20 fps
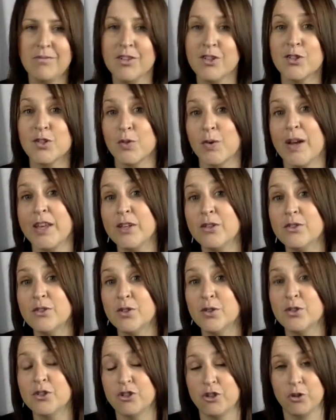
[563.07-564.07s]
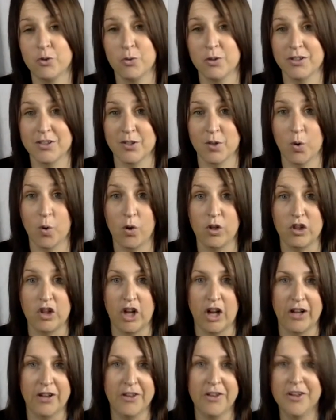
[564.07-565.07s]
So I use those 2 words a whole
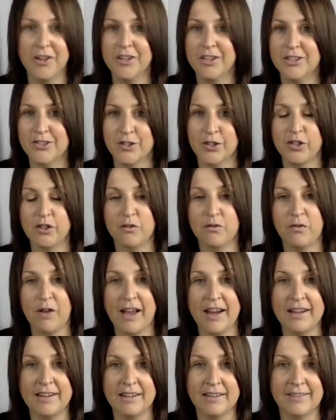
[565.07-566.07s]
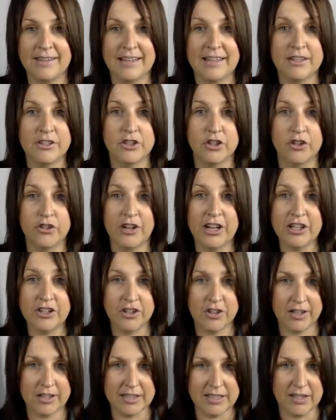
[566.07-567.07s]
lot. So you'll find in the
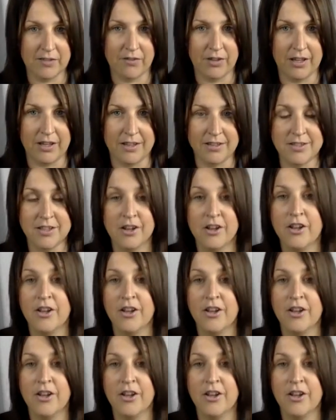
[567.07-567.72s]
integration activities,